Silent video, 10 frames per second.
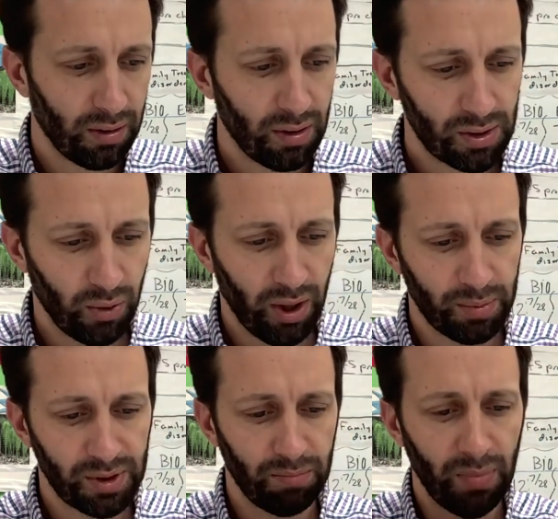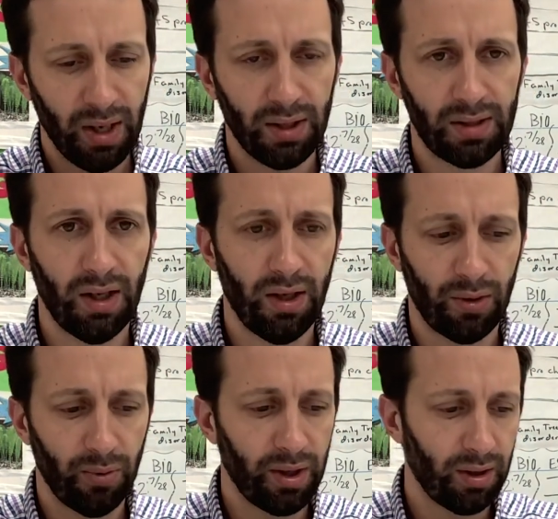So it helps to maintain or
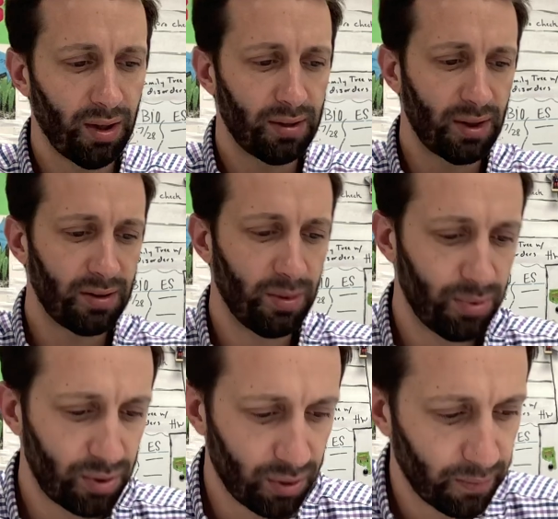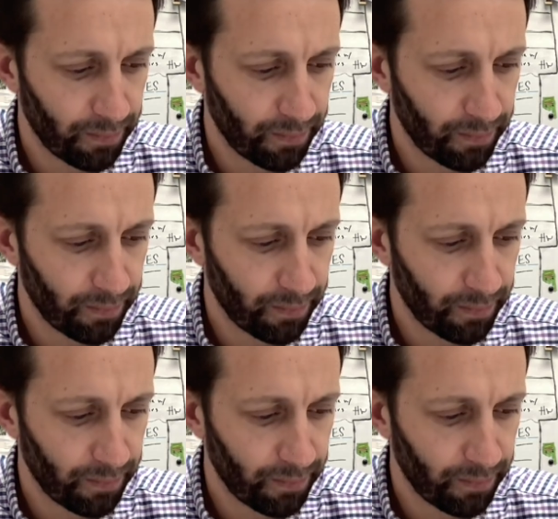regulate that temperature.